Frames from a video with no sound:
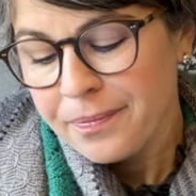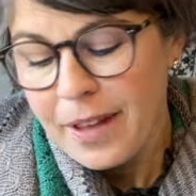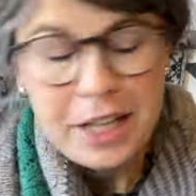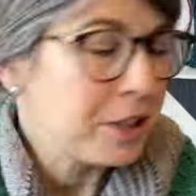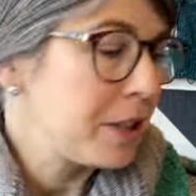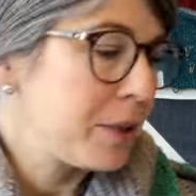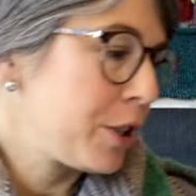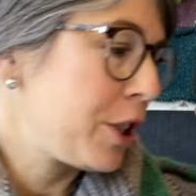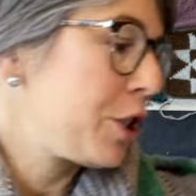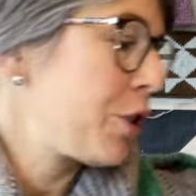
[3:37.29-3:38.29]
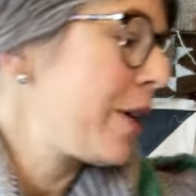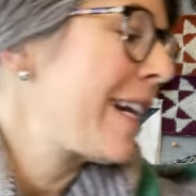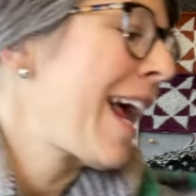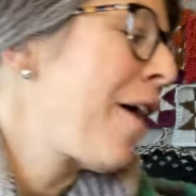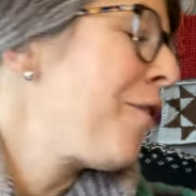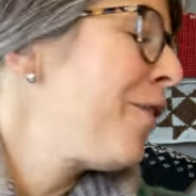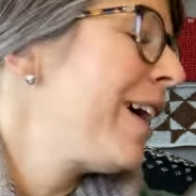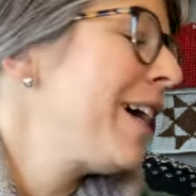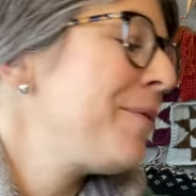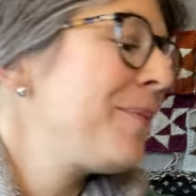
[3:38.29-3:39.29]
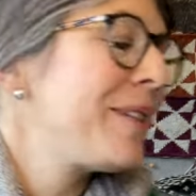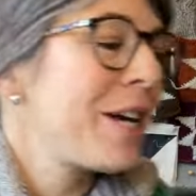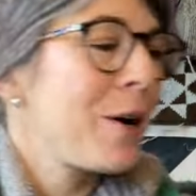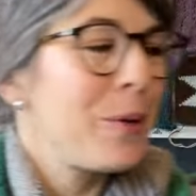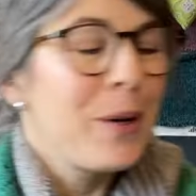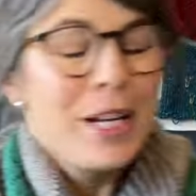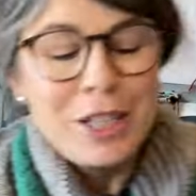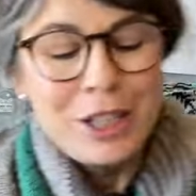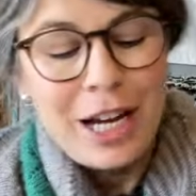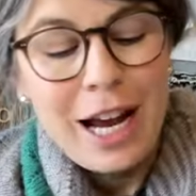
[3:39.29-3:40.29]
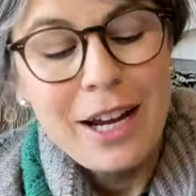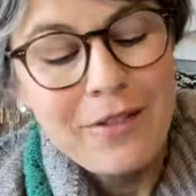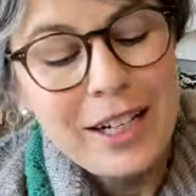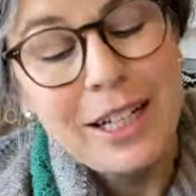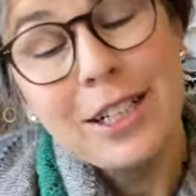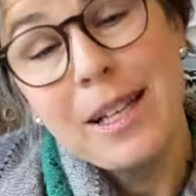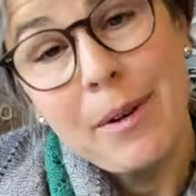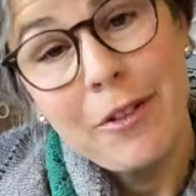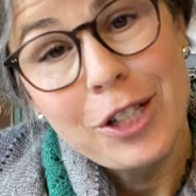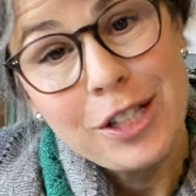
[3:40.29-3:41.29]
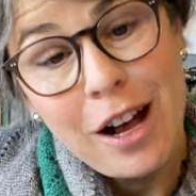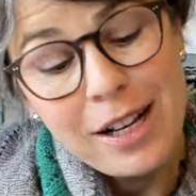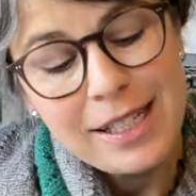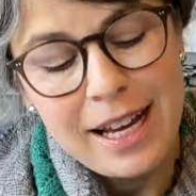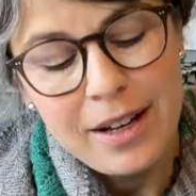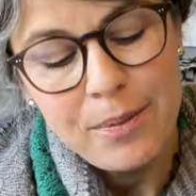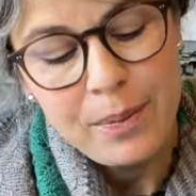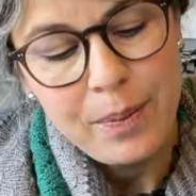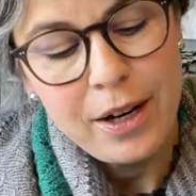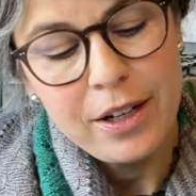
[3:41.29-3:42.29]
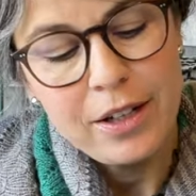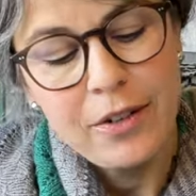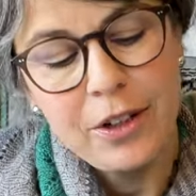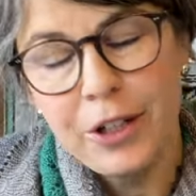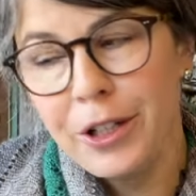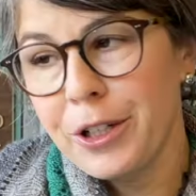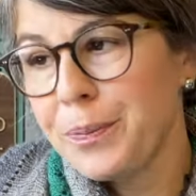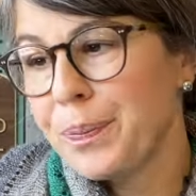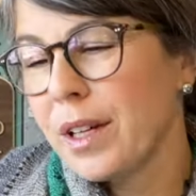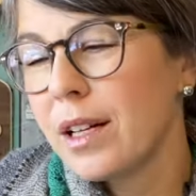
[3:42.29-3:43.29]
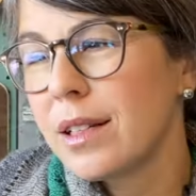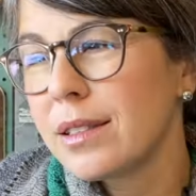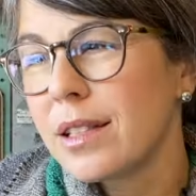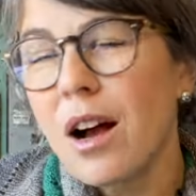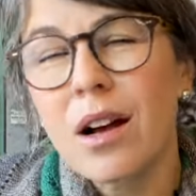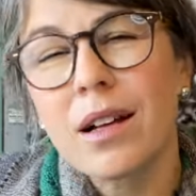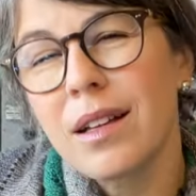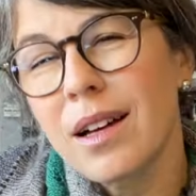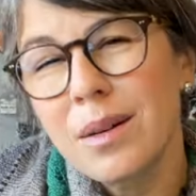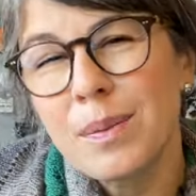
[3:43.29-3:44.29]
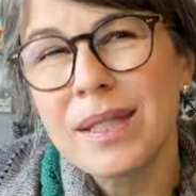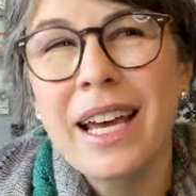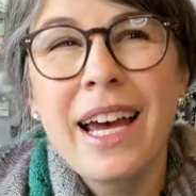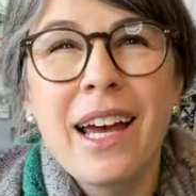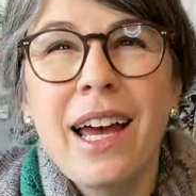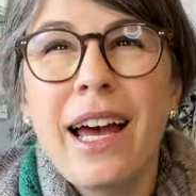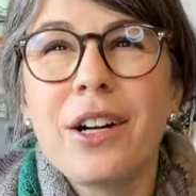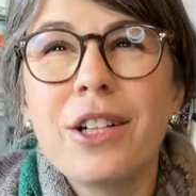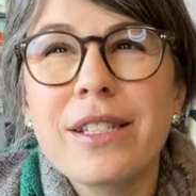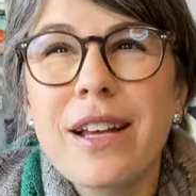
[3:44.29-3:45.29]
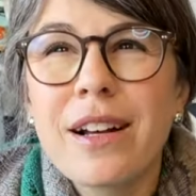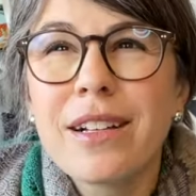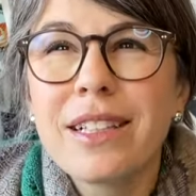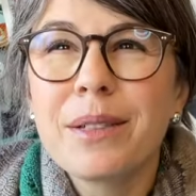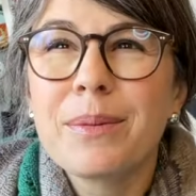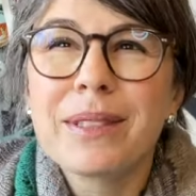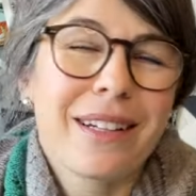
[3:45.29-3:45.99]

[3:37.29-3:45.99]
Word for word: actually we'll just show it now. Um, so she, I've knit some of her socks. I've been part of her um, sock clubs and her sock club,